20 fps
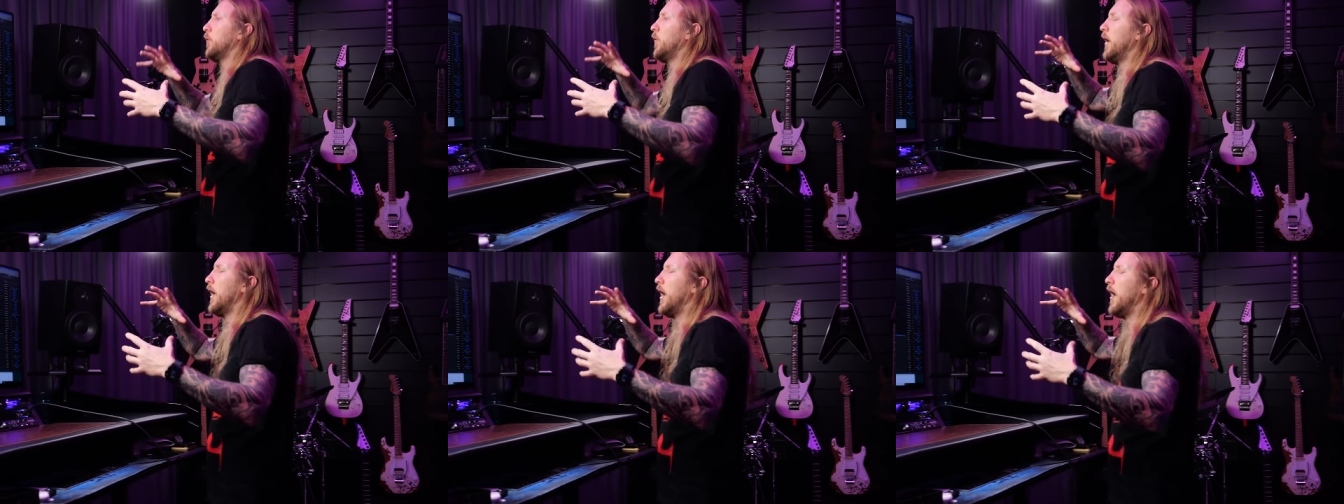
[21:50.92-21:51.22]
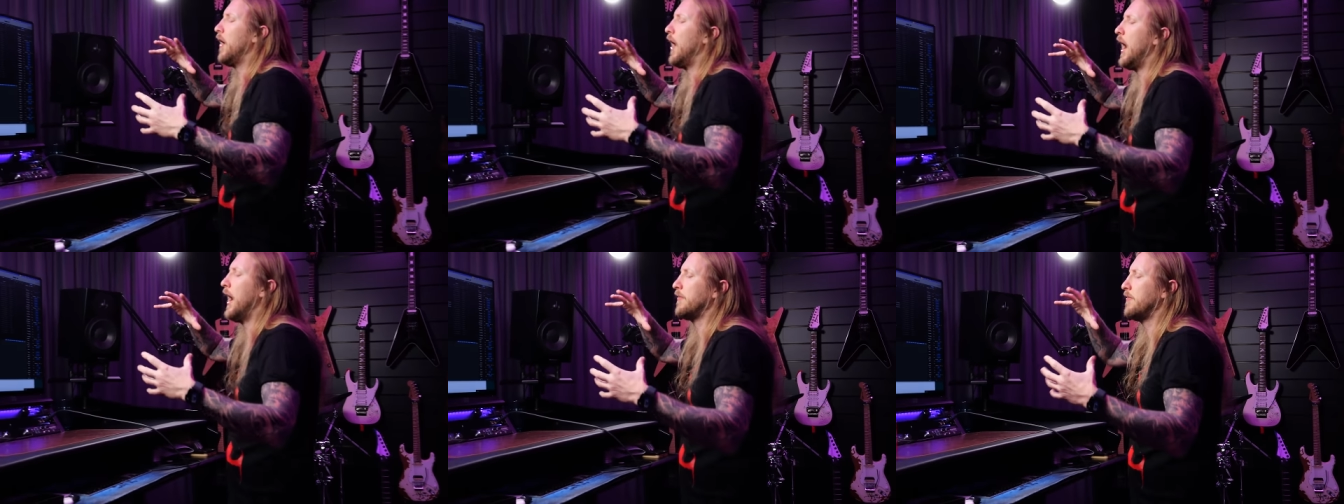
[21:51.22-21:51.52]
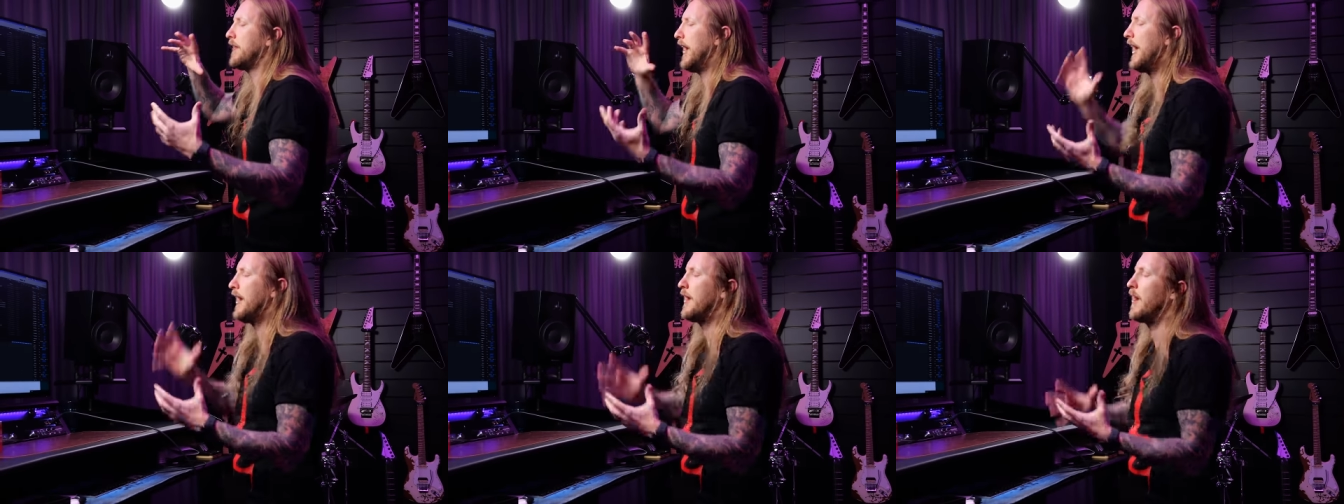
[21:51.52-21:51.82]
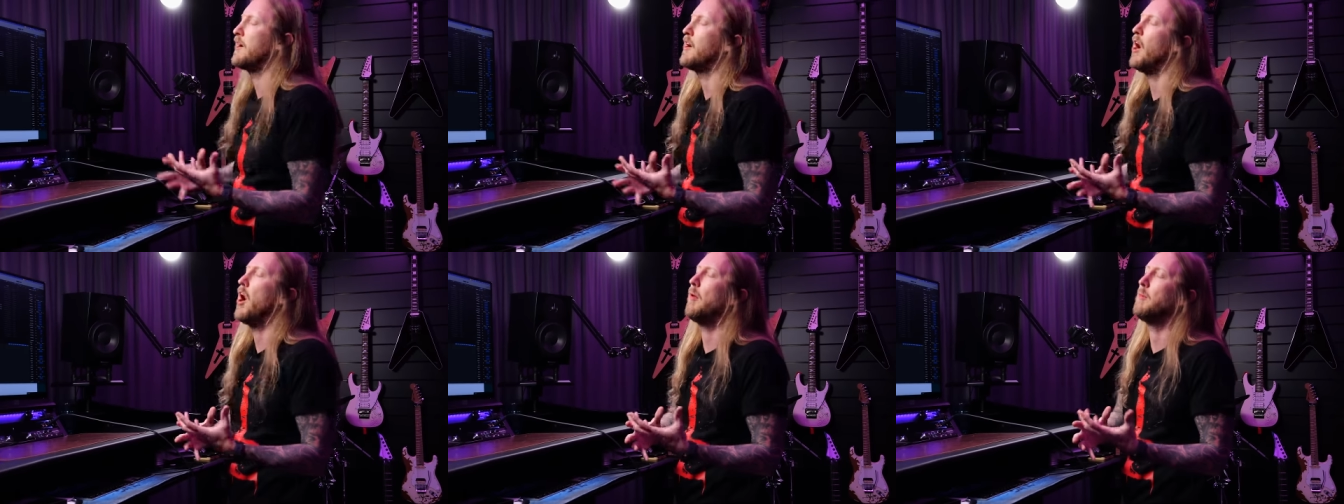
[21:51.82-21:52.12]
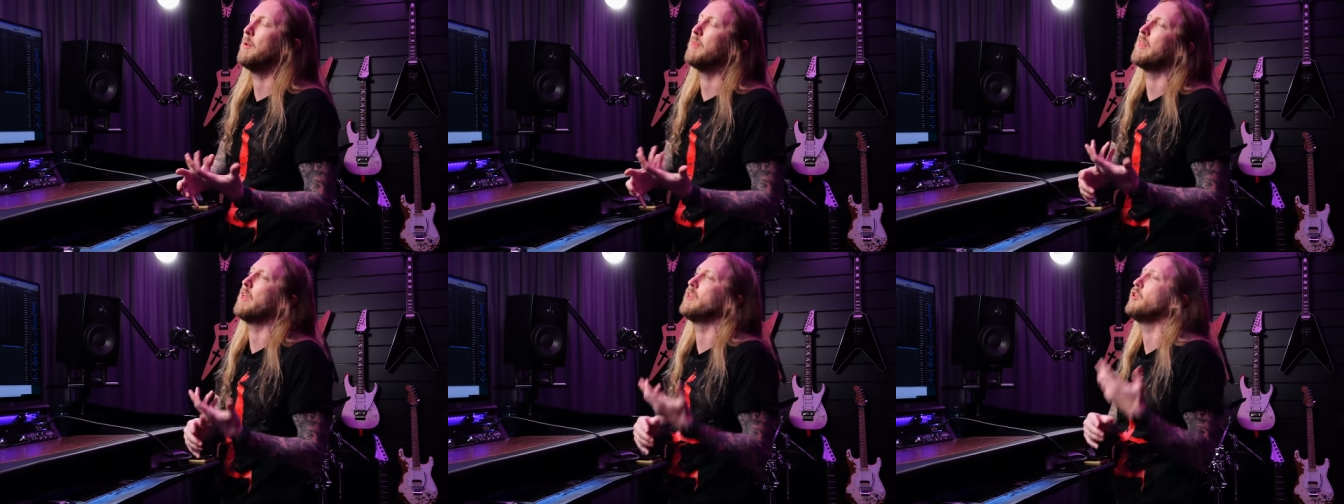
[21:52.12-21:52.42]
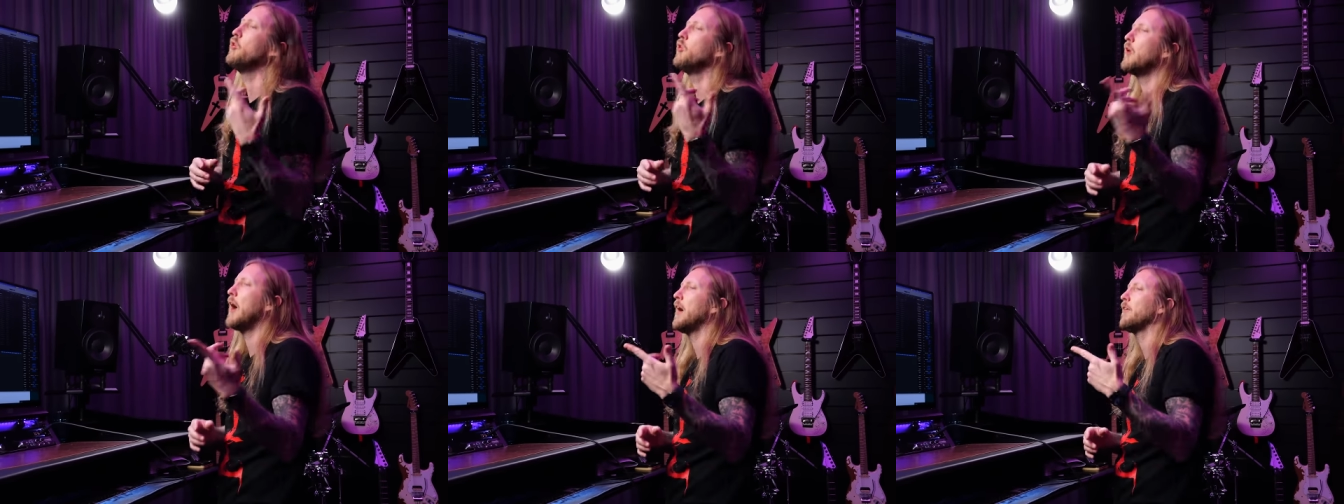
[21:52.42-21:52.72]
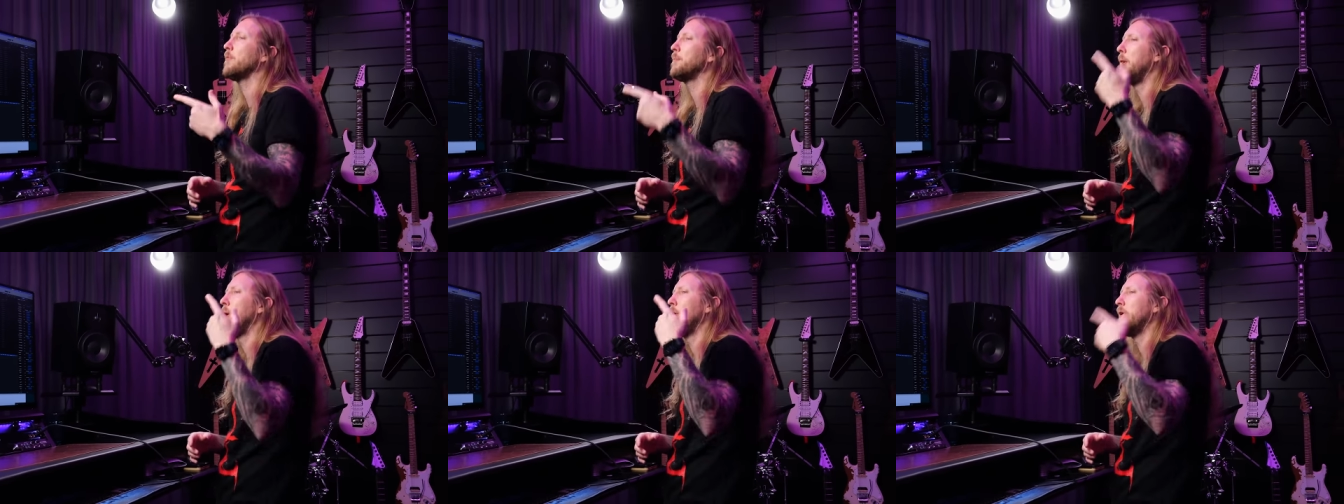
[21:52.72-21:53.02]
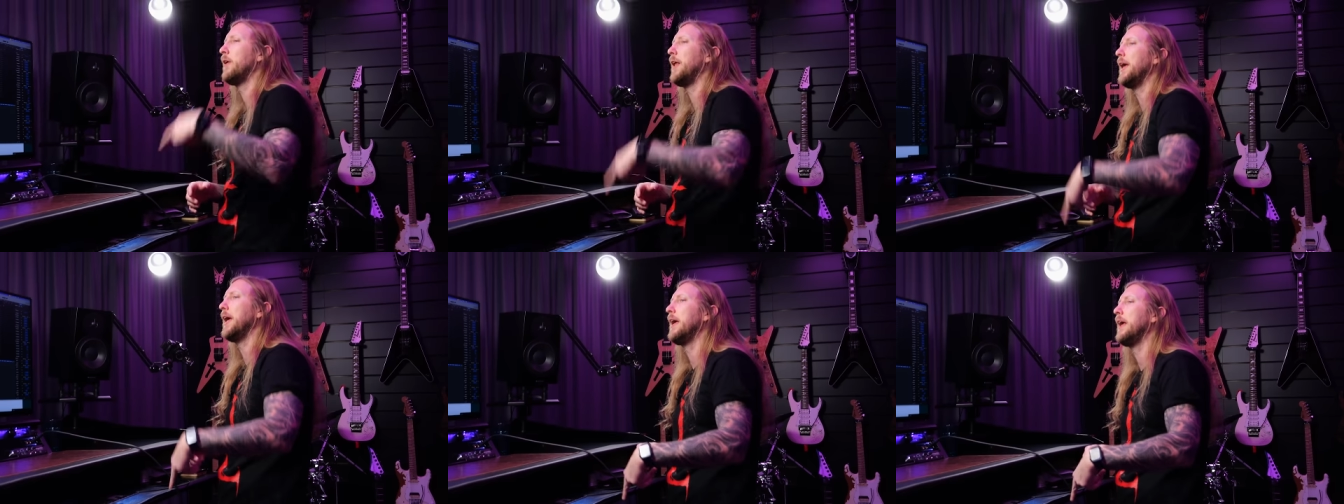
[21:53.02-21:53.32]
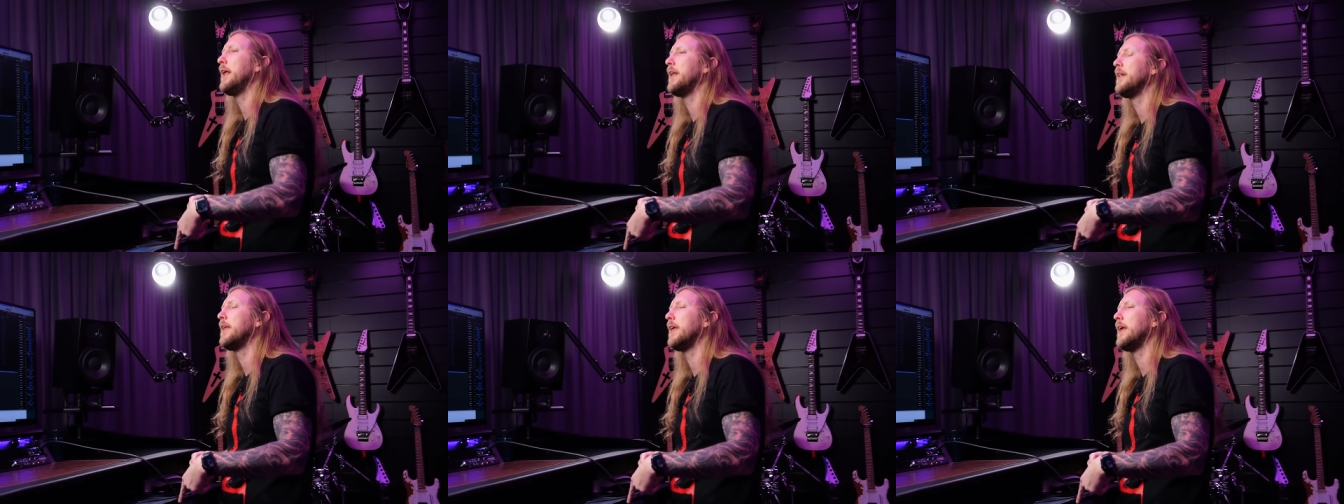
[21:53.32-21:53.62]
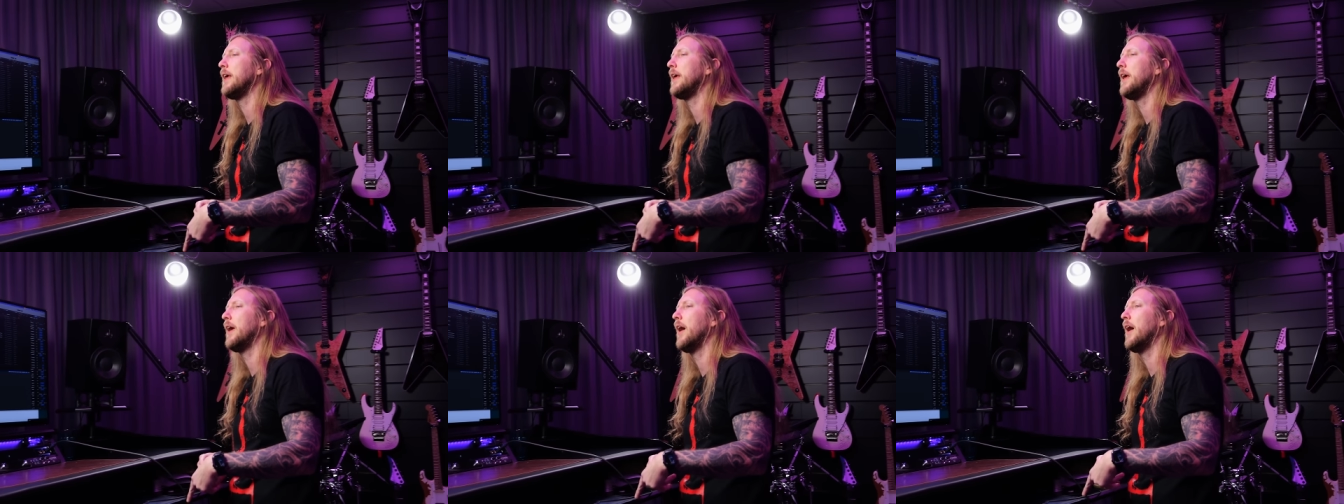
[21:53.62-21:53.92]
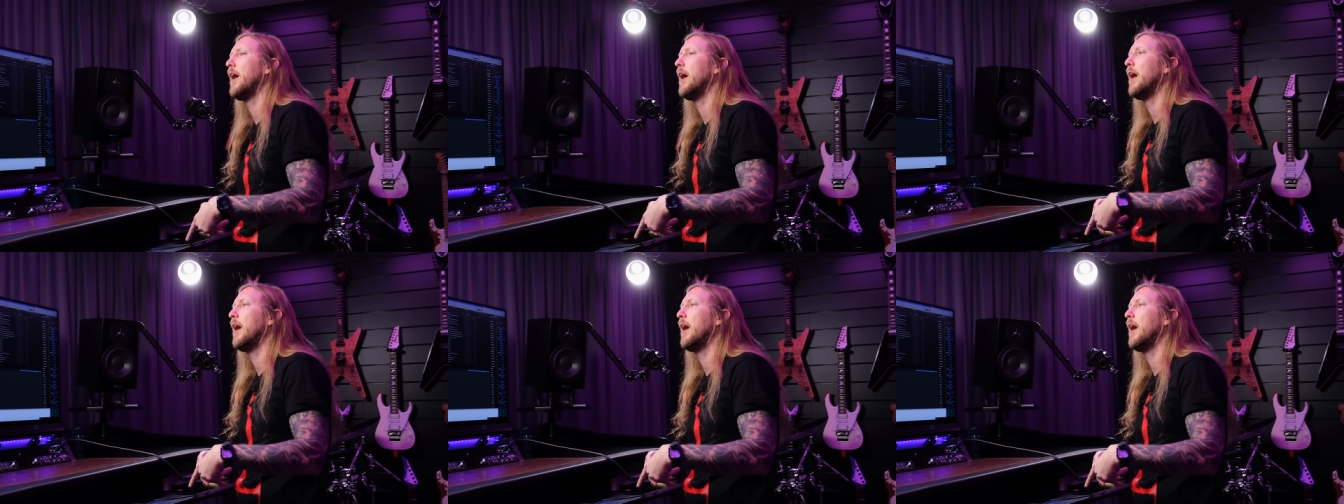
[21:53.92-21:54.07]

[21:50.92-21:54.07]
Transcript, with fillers: where I take a comment that you guys put in the